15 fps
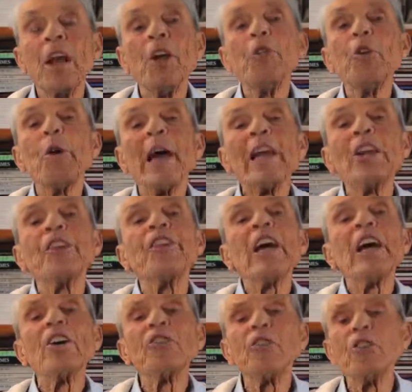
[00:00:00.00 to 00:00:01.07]
If you had a
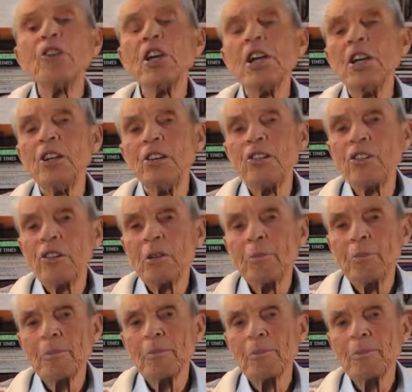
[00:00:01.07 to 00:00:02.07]
thousand years,